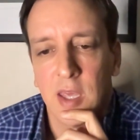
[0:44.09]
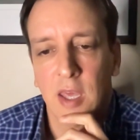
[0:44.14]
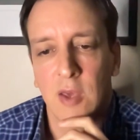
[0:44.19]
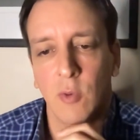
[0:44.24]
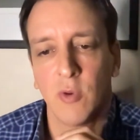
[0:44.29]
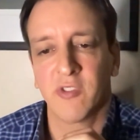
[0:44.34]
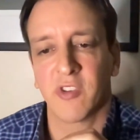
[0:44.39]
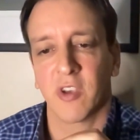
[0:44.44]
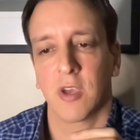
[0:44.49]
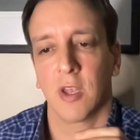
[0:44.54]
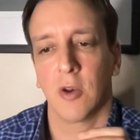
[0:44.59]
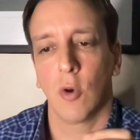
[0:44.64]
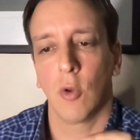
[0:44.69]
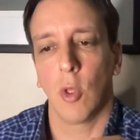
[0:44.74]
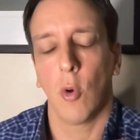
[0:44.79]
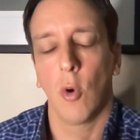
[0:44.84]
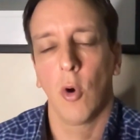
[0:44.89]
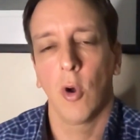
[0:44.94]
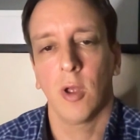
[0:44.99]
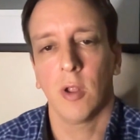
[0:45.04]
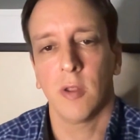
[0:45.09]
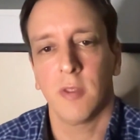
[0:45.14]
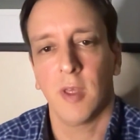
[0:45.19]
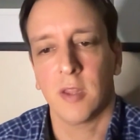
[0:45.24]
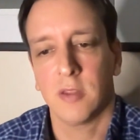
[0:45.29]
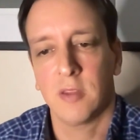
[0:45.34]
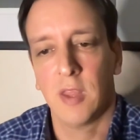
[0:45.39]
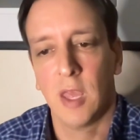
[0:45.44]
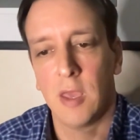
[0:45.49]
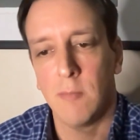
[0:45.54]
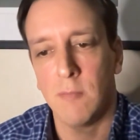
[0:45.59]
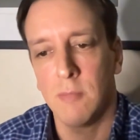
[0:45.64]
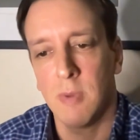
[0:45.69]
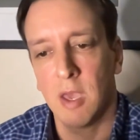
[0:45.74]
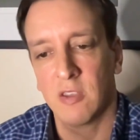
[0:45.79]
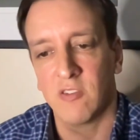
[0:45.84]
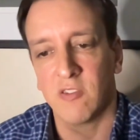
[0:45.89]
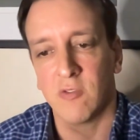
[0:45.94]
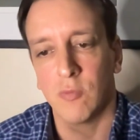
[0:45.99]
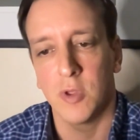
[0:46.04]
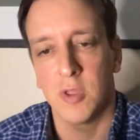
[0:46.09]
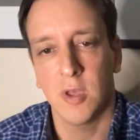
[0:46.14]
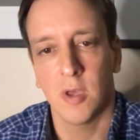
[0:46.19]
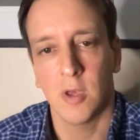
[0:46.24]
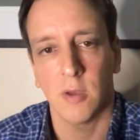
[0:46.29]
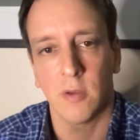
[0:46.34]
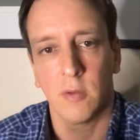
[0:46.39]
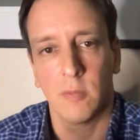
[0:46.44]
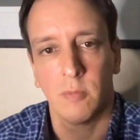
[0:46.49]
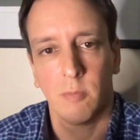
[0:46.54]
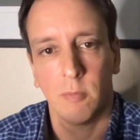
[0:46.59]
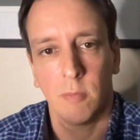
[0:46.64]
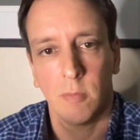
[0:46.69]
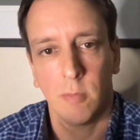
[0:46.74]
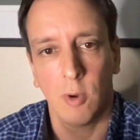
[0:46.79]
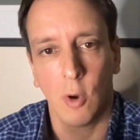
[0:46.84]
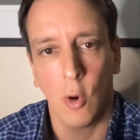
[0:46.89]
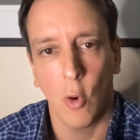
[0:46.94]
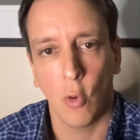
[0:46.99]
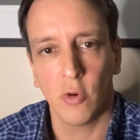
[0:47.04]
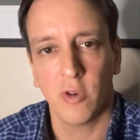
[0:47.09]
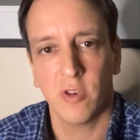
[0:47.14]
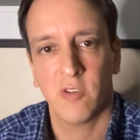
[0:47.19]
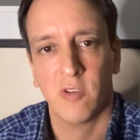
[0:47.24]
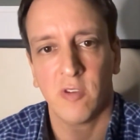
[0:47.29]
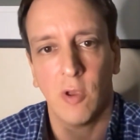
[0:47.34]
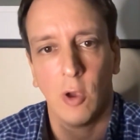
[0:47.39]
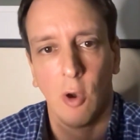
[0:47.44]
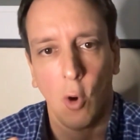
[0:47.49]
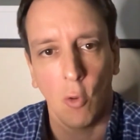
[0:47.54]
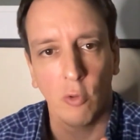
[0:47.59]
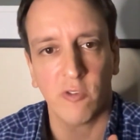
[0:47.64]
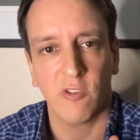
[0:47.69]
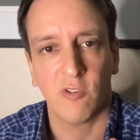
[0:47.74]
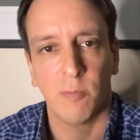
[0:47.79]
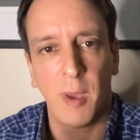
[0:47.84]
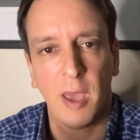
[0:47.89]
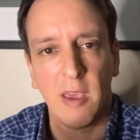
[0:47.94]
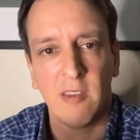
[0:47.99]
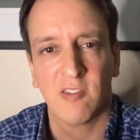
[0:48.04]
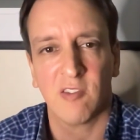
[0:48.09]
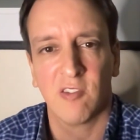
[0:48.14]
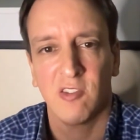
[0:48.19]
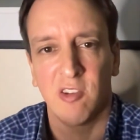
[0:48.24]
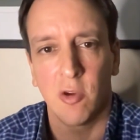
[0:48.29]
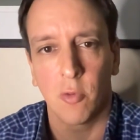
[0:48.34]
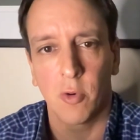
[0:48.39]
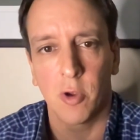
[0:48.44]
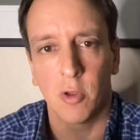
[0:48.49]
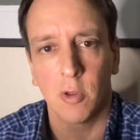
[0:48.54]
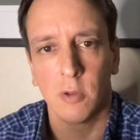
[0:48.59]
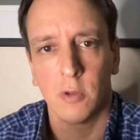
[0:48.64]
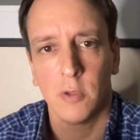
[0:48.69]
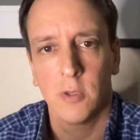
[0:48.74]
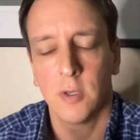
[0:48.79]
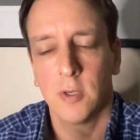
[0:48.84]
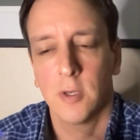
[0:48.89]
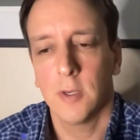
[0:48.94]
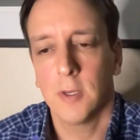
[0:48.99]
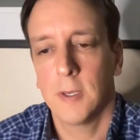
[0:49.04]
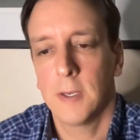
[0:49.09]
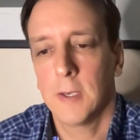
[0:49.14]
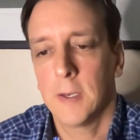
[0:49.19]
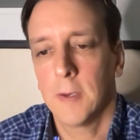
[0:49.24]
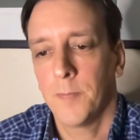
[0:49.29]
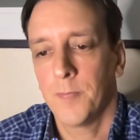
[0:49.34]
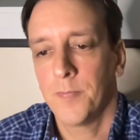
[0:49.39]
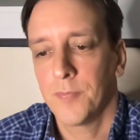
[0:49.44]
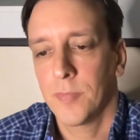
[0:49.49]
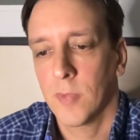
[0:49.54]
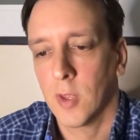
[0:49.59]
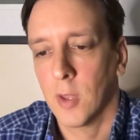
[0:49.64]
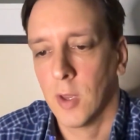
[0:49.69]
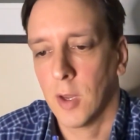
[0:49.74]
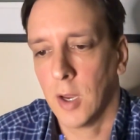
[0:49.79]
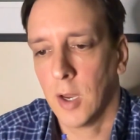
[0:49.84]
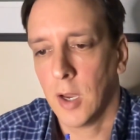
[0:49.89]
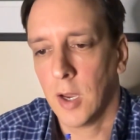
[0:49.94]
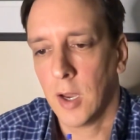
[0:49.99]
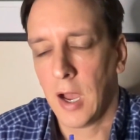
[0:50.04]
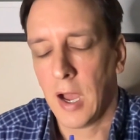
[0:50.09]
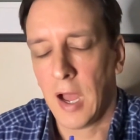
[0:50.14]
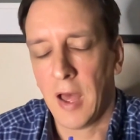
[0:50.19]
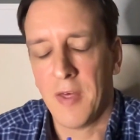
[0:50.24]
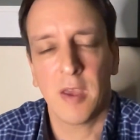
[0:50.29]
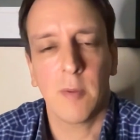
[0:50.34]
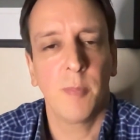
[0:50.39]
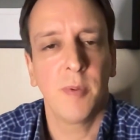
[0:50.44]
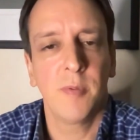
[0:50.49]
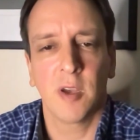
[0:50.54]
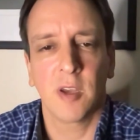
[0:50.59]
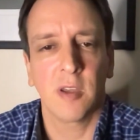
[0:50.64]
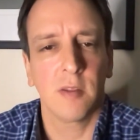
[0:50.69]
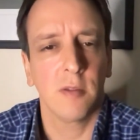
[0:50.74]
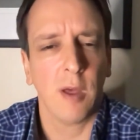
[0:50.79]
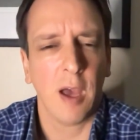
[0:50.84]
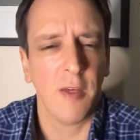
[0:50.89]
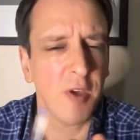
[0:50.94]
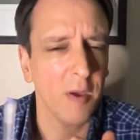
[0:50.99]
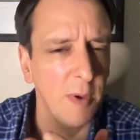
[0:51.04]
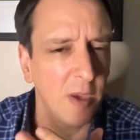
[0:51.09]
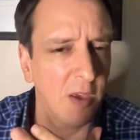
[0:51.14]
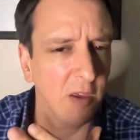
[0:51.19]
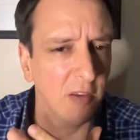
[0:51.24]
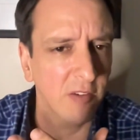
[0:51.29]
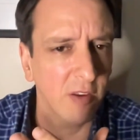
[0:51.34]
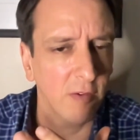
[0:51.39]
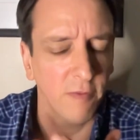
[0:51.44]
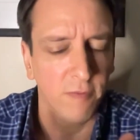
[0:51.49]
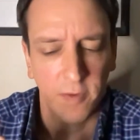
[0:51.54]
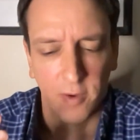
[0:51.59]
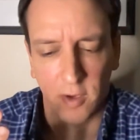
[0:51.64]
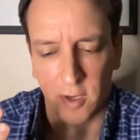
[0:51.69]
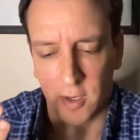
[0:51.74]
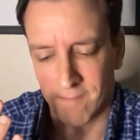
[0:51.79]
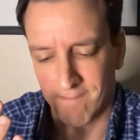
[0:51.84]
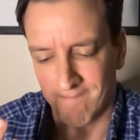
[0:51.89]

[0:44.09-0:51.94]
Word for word: It was a canola oil that they mixed with a oats-based cereal. I think because of